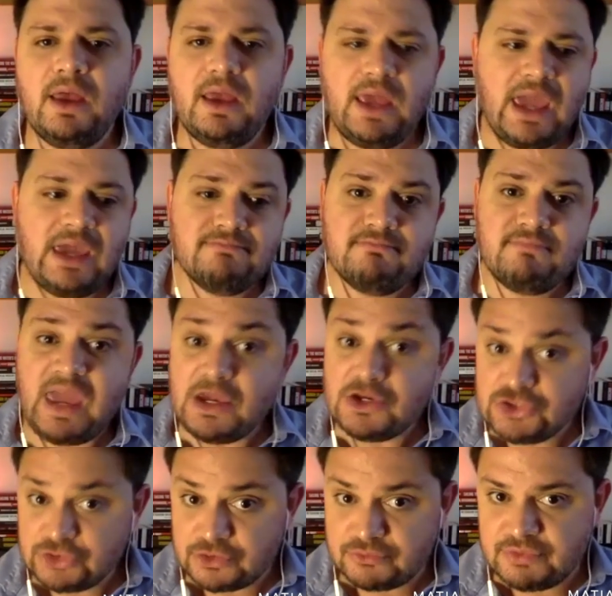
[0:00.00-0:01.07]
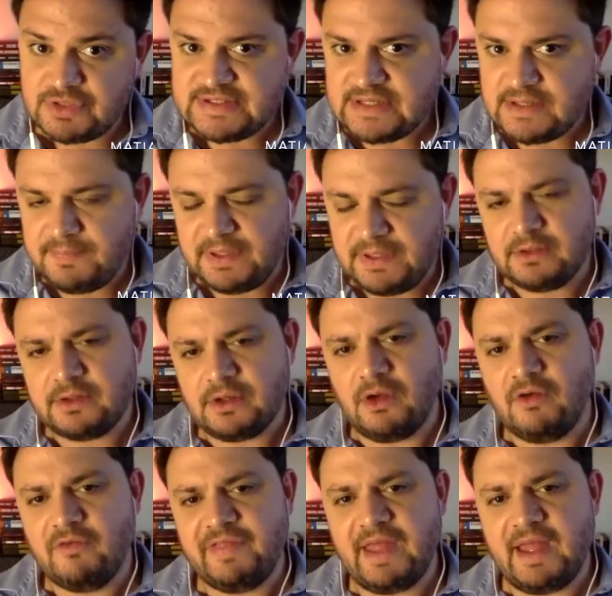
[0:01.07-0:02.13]
a major recipient
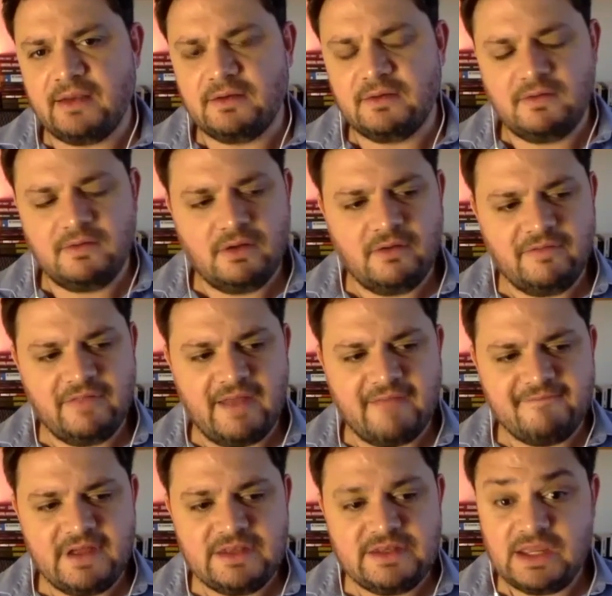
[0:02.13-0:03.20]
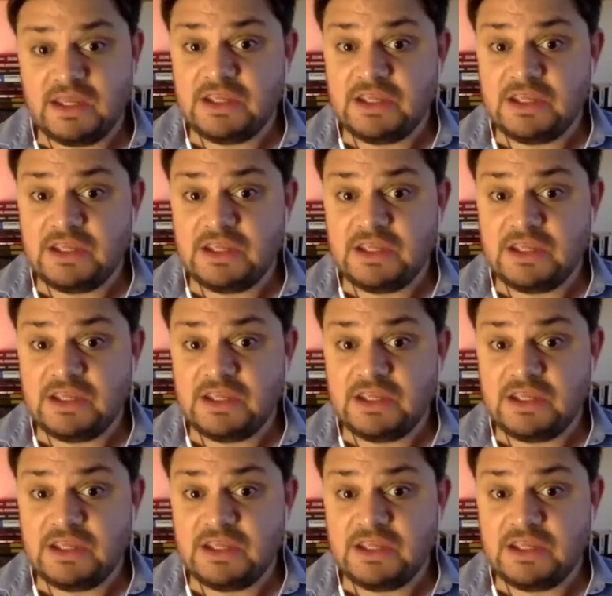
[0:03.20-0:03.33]
of that funding.